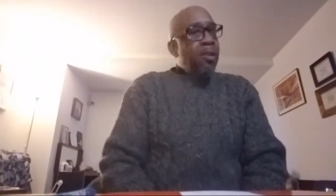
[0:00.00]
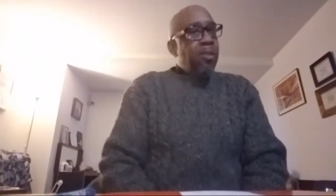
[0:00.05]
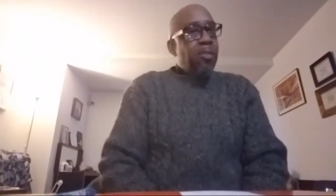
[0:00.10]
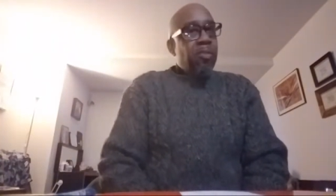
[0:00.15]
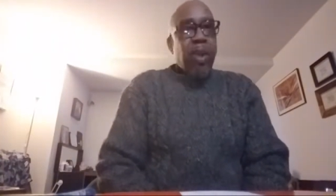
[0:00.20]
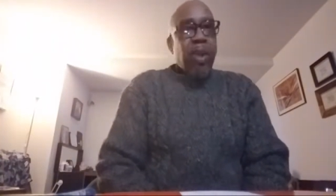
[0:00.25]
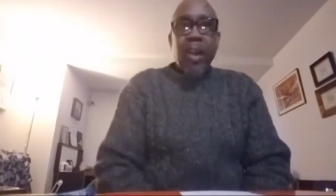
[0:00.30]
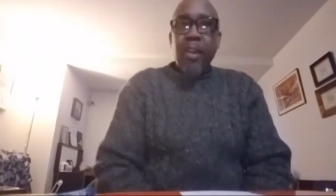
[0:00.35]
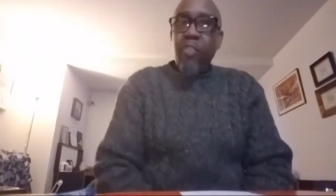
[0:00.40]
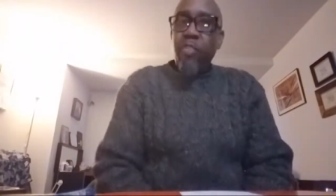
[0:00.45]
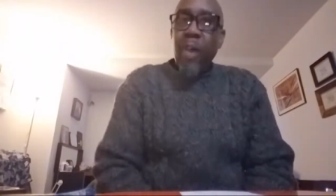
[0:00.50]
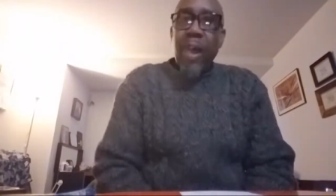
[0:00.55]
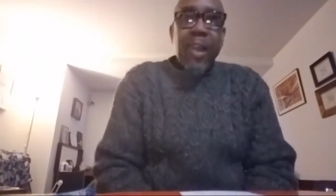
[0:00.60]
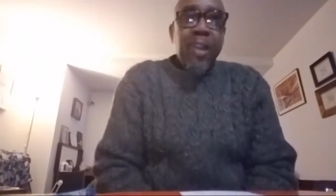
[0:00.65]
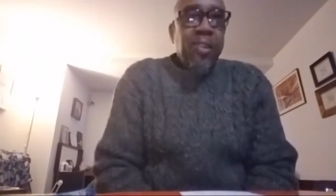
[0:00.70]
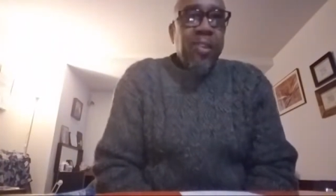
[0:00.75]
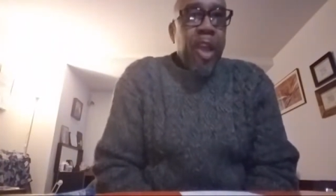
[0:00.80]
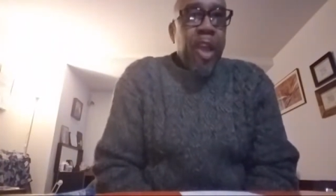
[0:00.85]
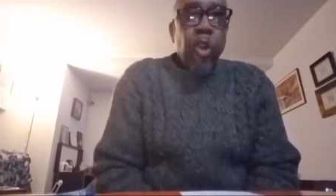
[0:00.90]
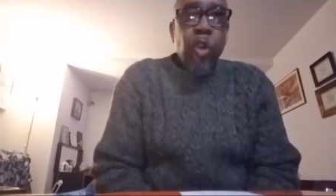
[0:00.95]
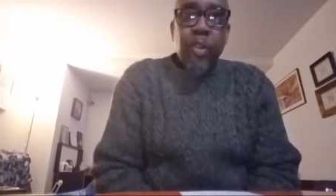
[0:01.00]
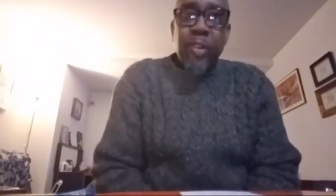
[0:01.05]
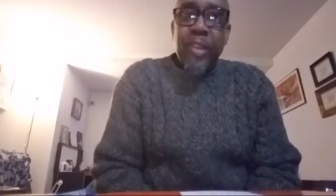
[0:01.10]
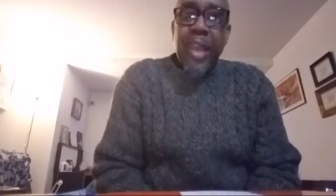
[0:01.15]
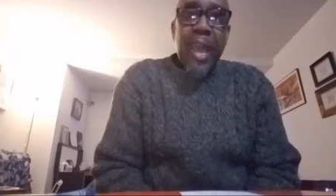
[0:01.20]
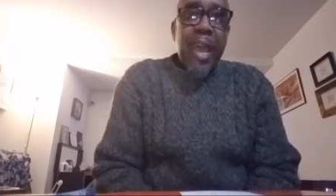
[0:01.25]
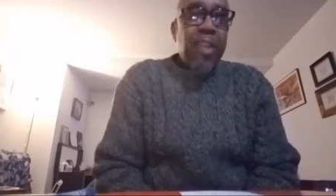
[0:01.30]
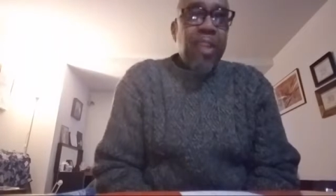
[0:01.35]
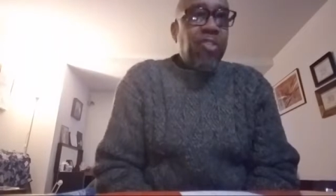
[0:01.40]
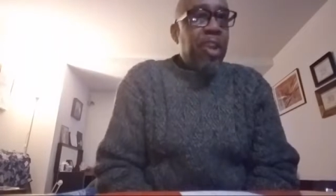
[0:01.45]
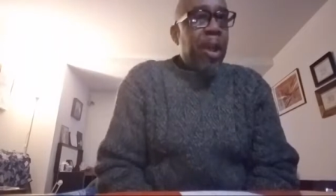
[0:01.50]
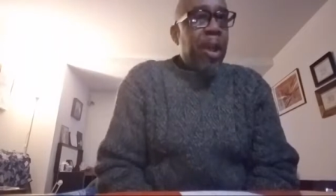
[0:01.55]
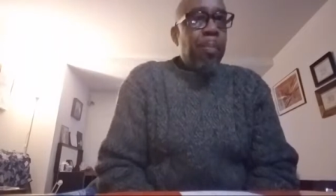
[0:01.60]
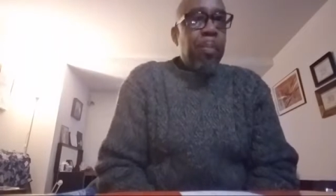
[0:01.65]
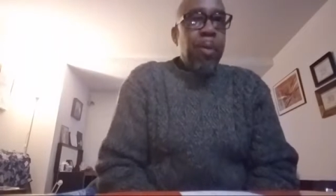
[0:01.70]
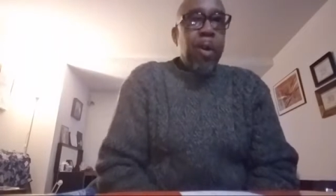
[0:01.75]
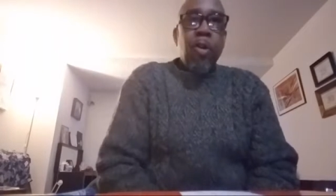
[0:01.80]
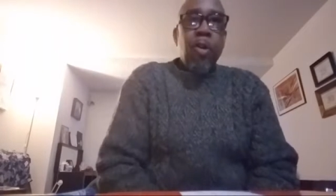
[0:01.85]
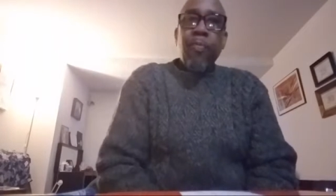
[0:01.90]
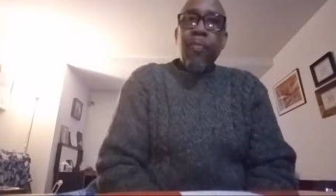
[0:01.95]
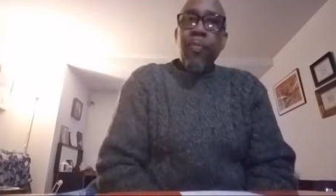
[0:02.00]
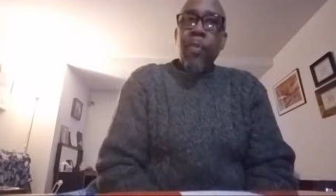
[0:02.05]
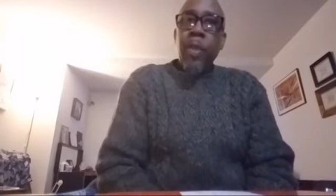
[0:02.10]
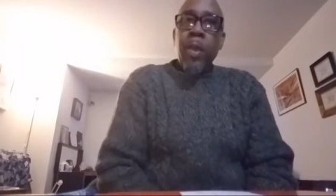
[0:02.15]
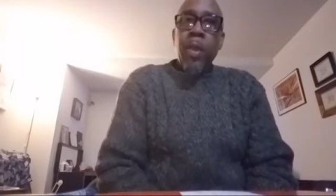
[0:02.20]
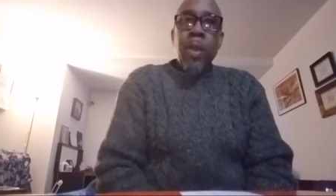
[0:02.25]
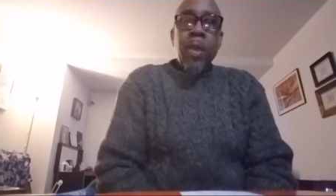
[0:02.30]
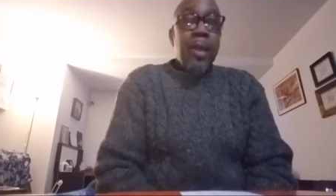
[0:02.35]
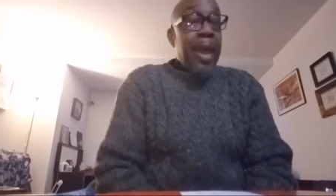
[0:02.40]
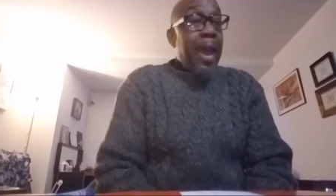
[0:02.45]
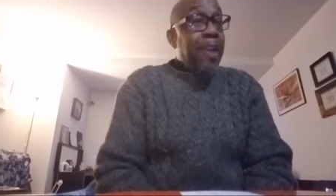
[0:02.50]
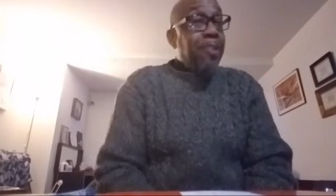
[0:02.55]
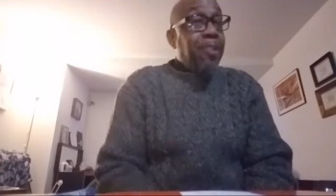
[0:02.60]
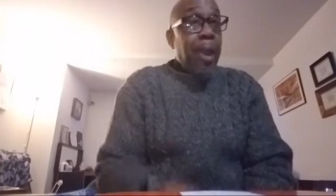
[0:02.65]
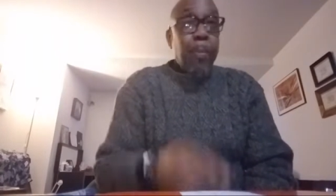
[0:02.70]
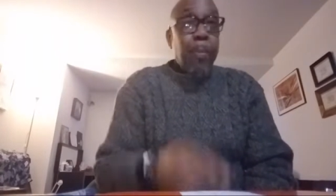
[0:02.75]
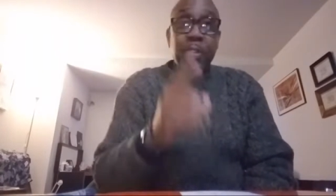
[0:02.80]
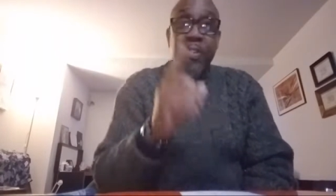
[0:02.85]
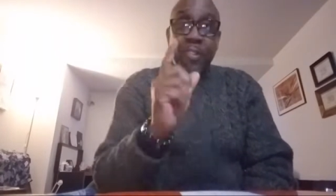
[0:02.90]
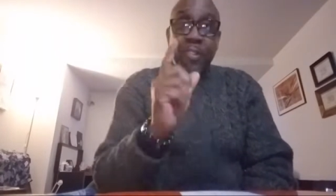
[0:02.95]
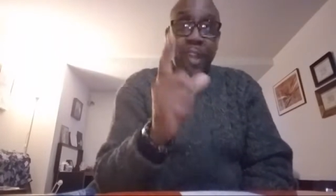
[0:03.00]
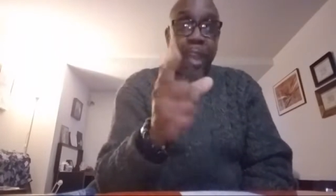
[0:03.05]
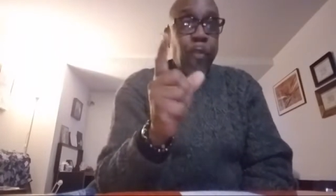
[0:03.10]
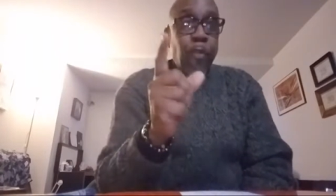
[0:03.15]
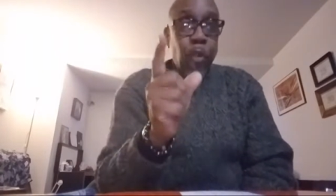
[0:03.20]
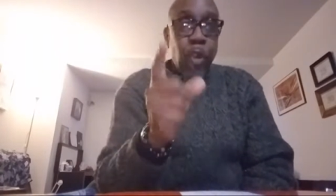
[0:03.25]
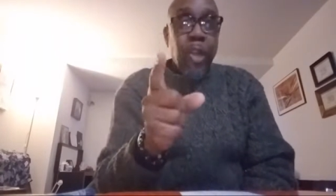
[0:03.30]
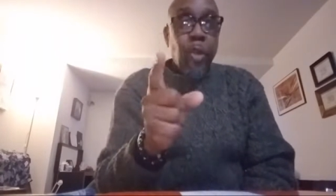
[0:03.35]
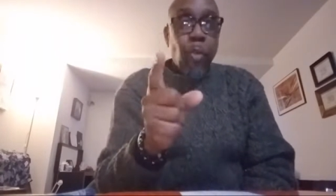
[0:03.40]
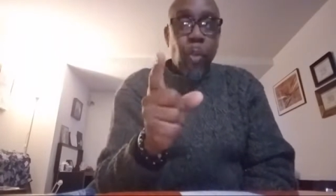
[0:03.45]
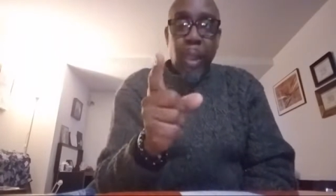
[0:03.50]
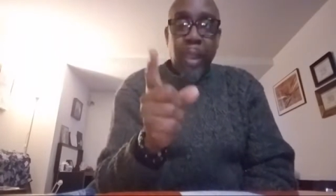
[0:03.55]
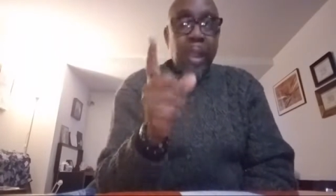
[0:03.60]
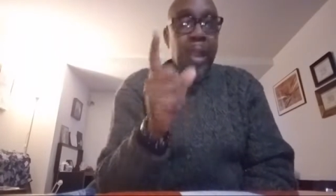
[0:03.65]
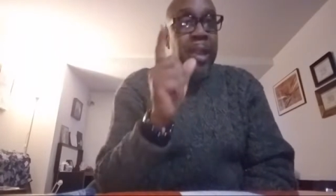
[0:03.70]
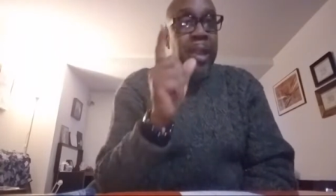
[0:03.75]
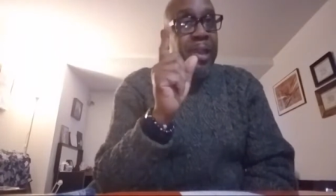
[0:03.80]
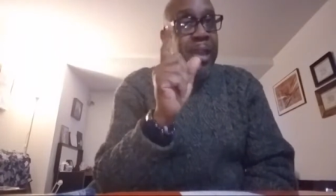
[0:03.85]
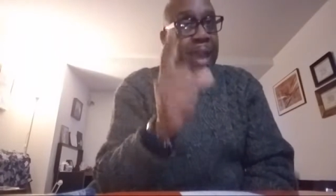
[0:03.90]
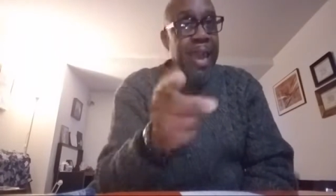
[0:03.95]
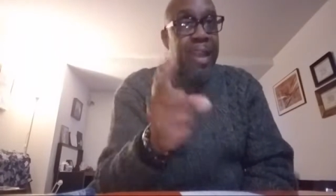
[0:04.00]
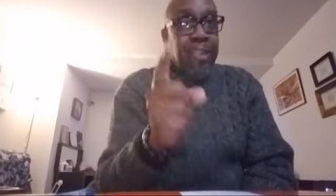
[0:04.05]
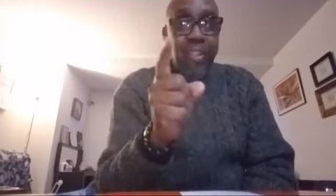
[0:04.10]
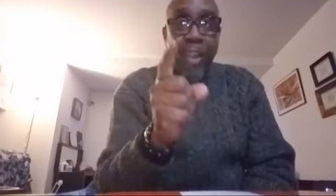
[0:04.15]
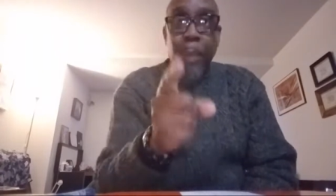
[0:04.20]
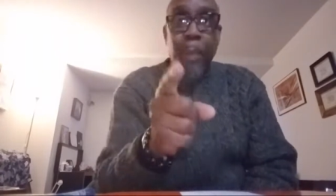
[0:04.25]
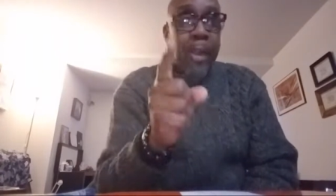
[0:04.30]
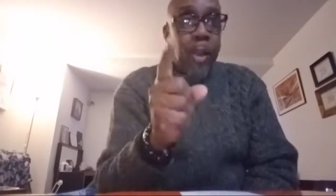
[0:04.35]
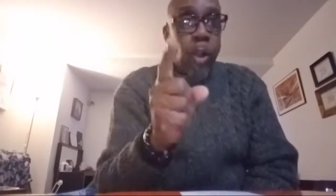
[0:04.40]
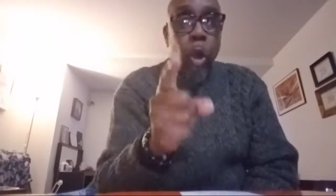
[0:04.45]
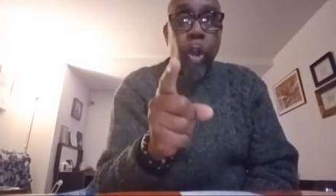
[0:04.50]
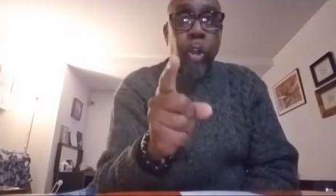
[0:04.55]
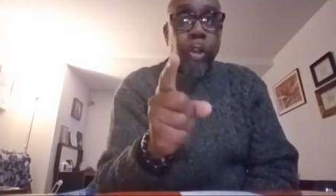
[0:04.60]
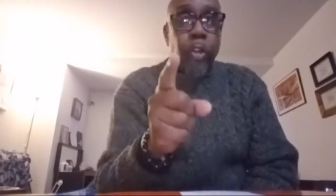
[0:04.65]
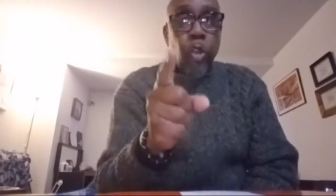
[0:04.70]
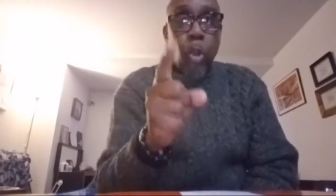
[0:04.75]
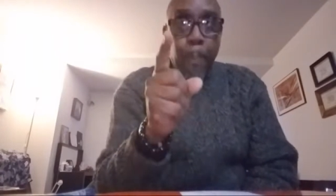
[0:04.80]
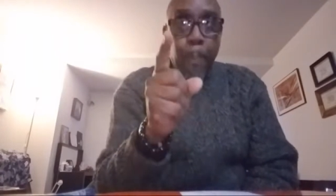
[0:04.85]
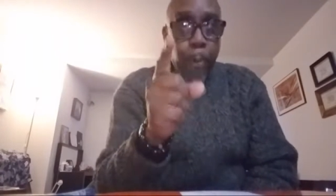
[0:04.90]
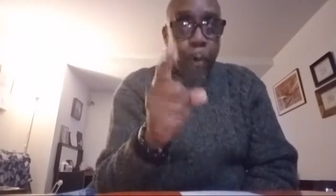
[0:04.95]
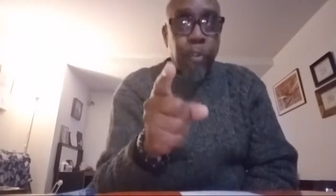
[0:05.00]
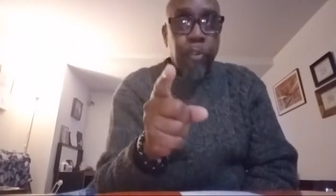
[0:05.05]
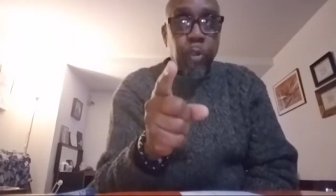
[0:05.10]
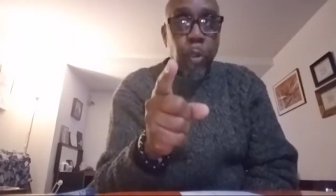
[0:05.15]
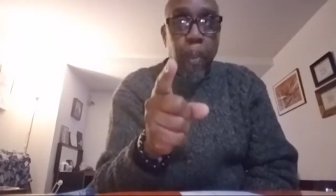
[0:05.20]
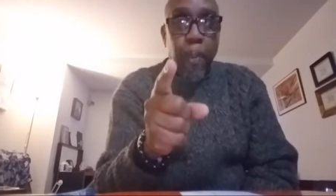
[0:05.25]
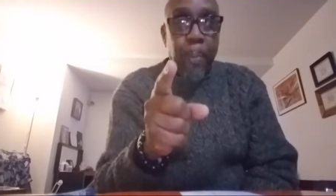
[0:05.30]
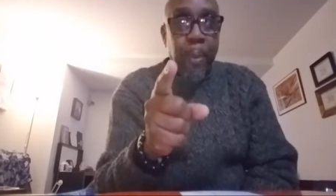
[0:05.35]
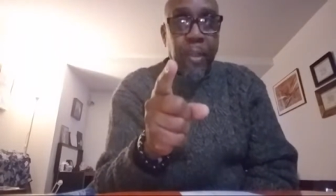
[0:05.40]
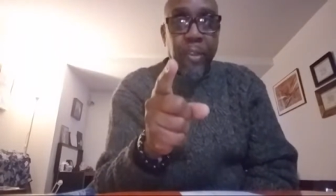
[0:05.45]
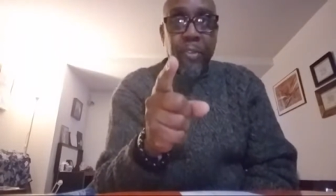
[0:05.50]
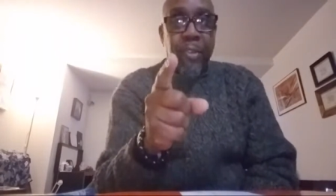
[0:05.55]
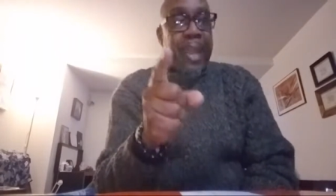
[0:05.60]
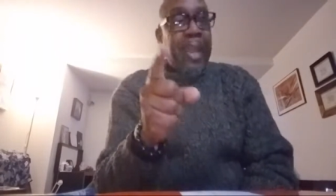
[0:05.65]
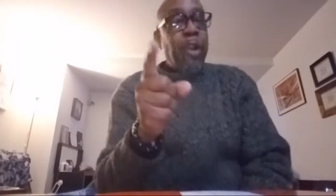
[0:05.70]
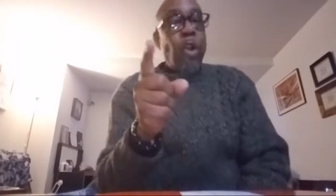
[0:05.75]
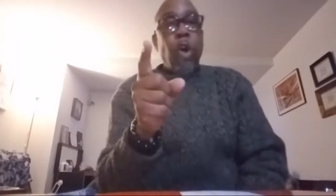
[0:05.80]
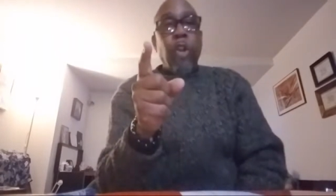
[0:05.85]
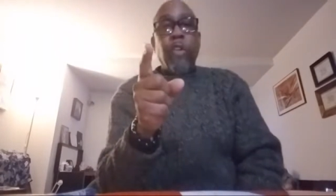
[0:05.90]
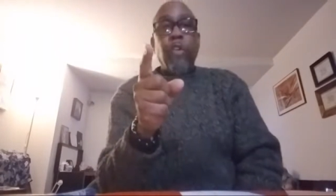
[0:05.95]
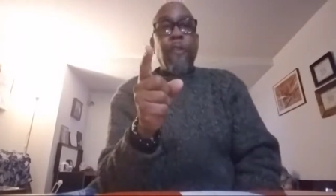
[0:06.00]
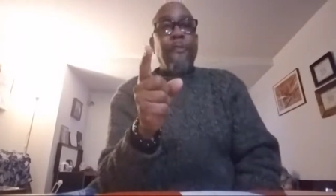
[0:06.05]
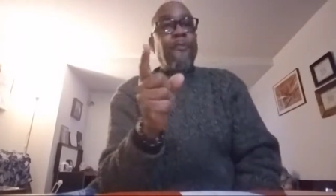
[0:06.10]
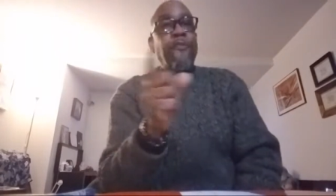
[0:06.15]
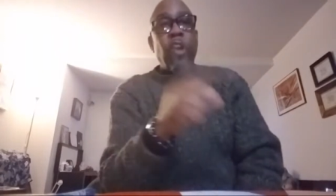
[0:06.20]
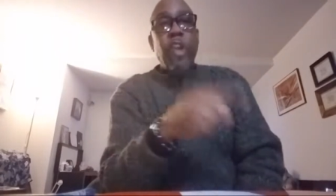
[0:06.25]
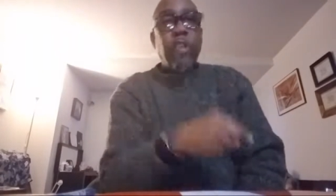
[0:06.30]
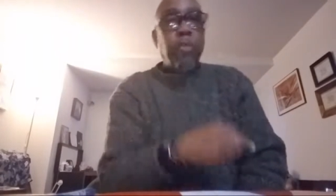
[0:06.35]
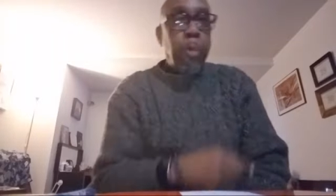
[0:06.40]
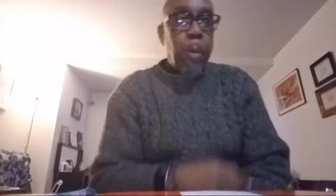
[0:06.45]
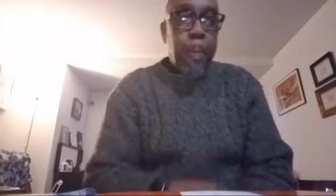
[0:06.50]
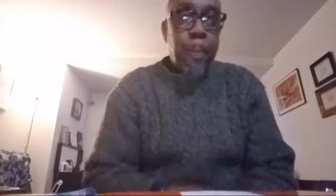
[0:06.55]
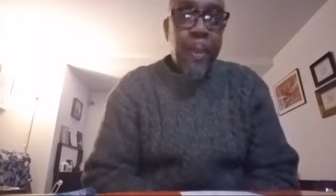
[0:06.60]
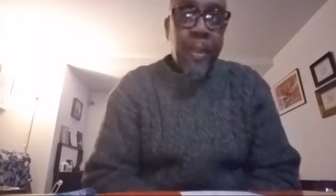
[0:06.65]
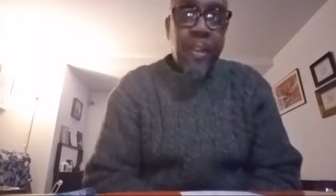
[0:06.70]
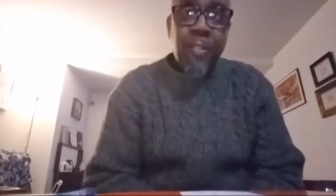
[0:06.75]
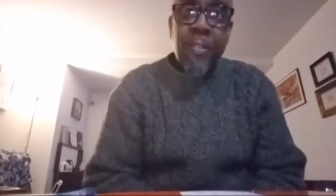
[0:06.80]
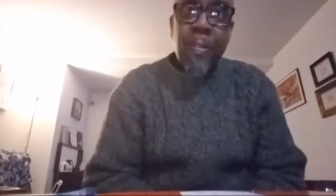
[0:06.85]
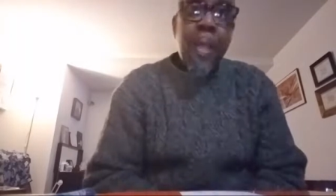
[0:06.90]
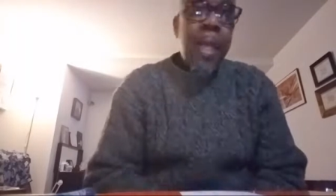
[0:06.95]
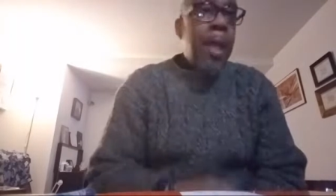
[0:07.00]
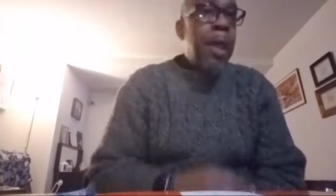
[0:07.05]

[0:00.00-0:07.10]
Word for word: Try to try to download Cash App, bro. Cash App is safer anyway. Cash App ain't all in your personal business. They ain't all in your Facebook business.